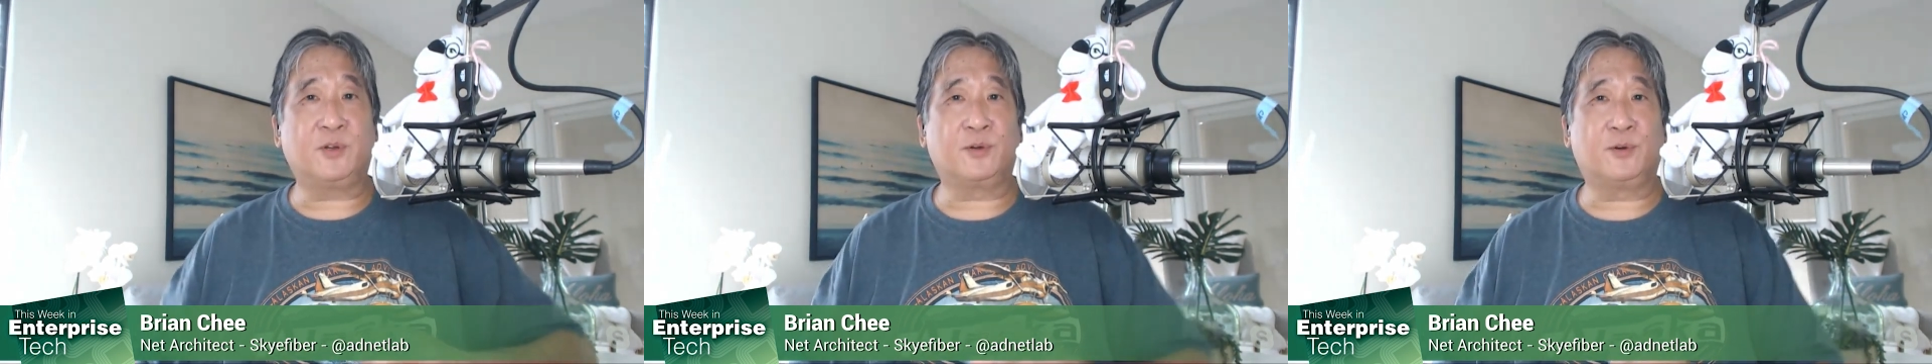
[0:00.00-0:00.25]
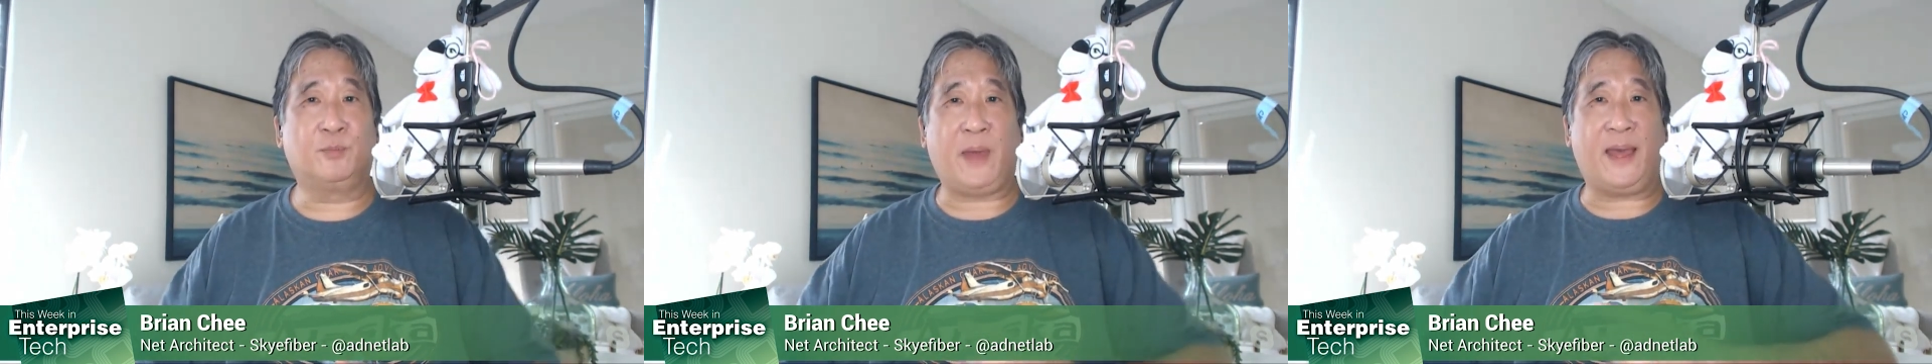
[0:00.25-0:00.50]
to
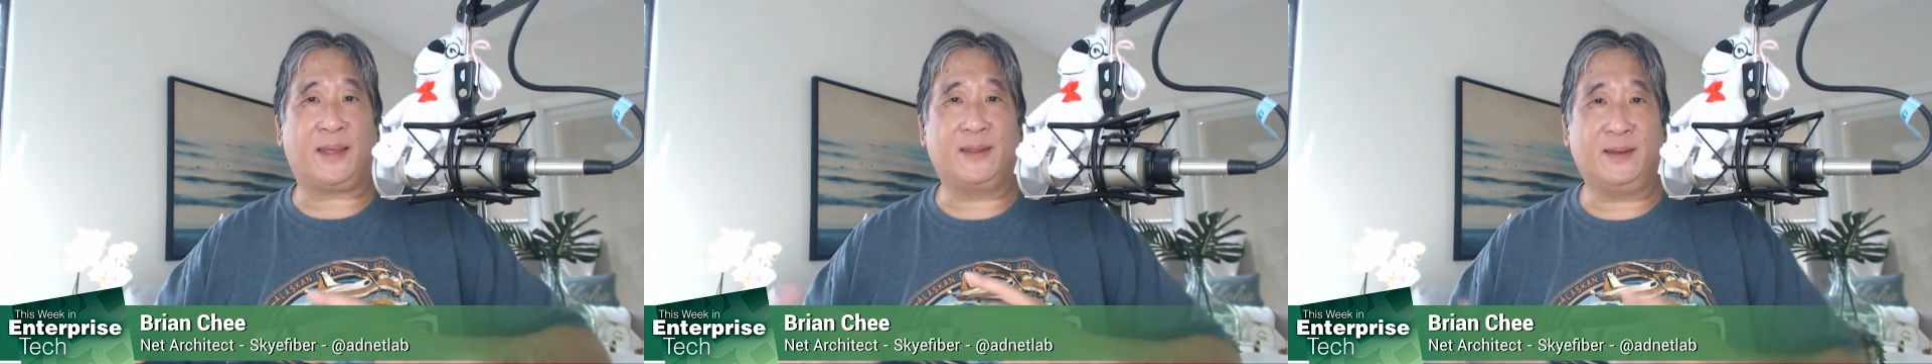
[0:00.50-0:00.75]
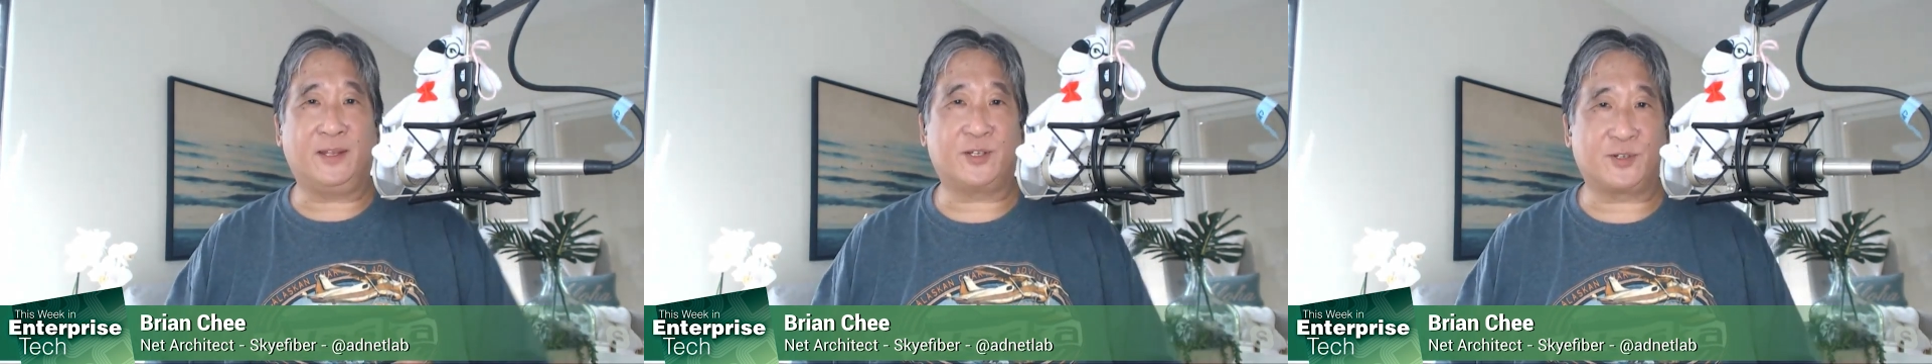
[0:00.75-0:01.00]
go back in
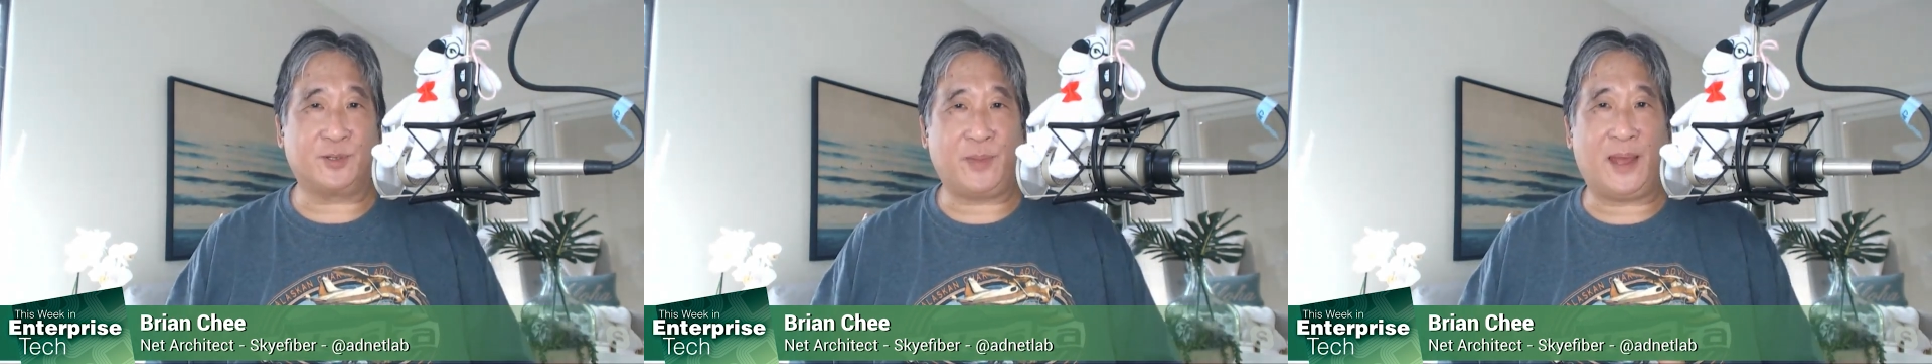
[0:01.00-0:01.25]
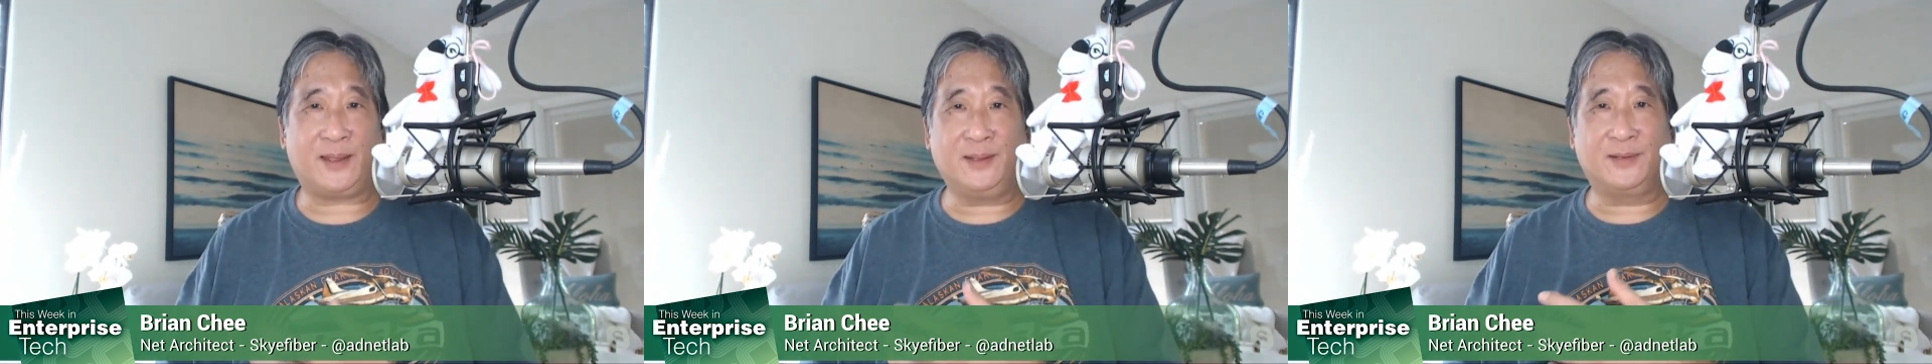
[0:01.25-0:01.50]
history,
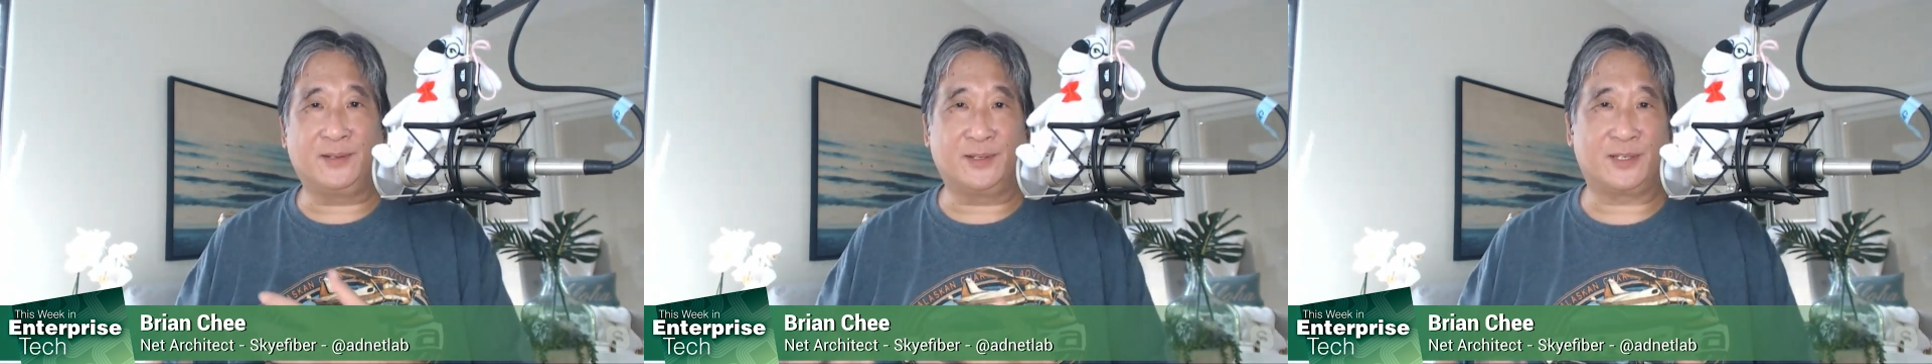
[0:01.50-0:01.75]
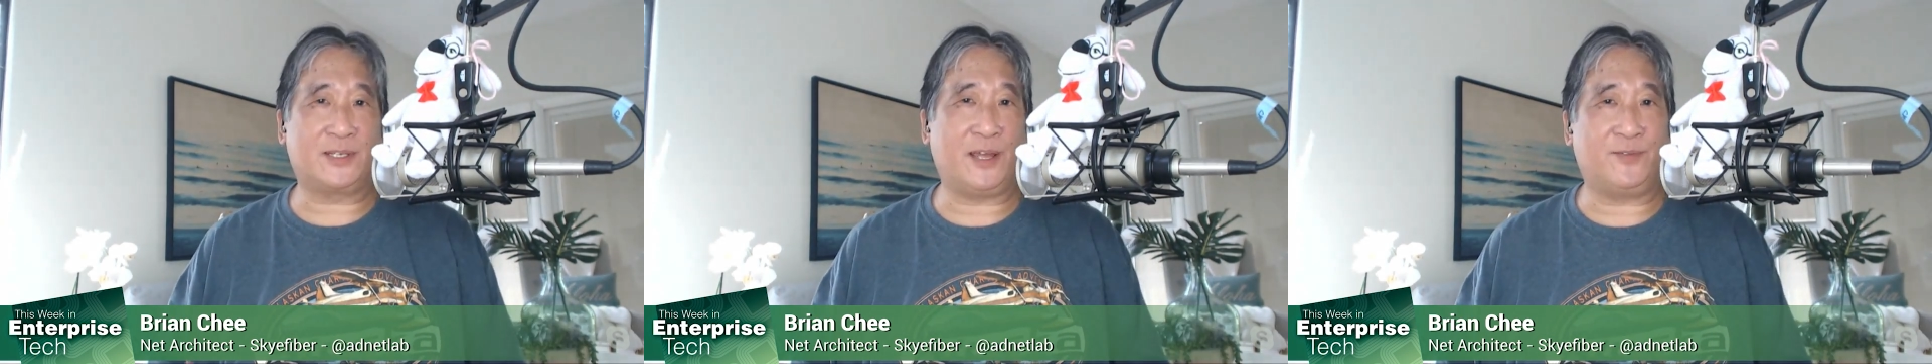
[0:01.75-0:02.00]
back into the
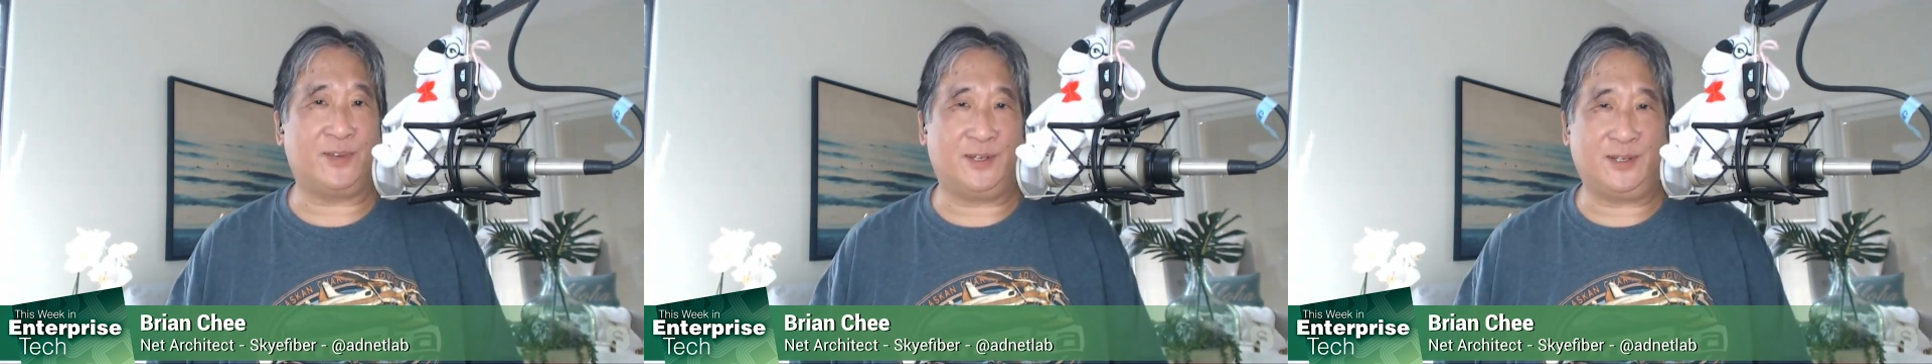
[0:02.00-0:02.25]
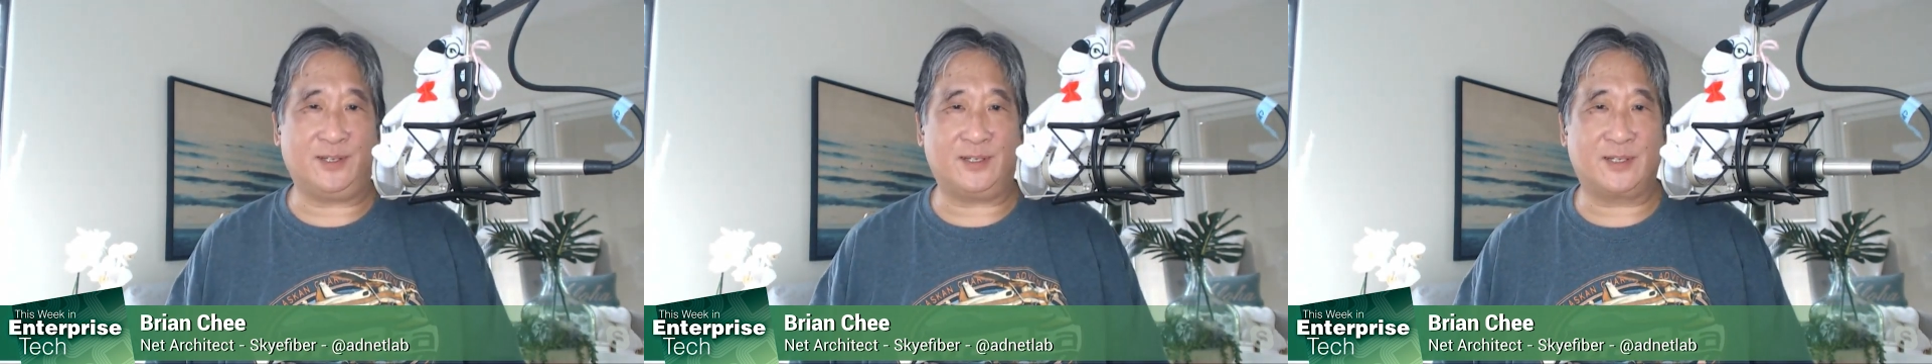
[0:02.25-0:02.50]

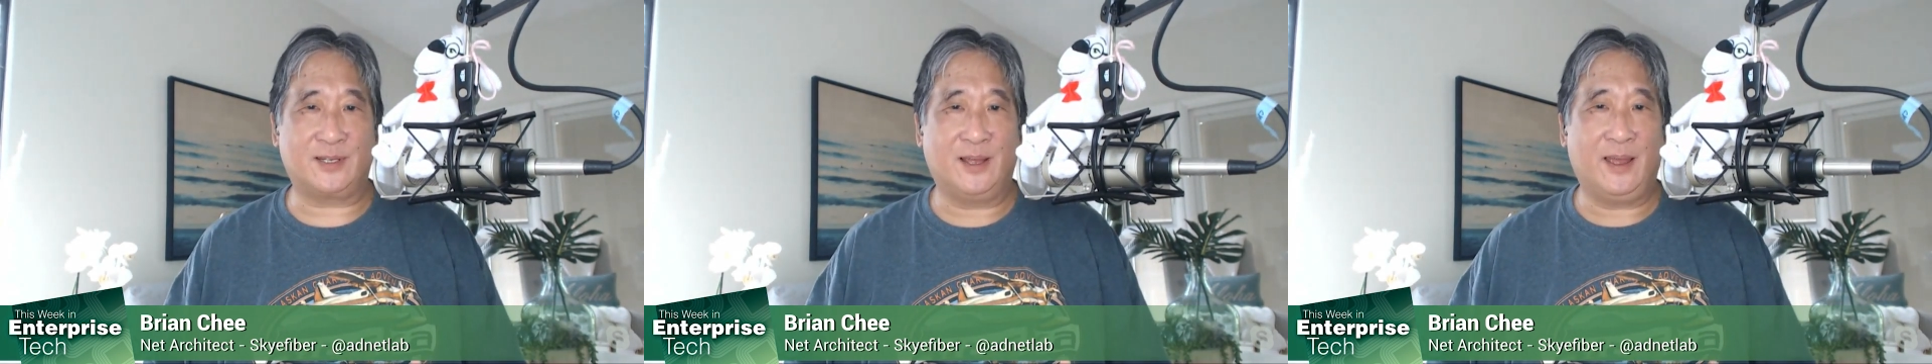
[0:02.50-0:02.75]
70s,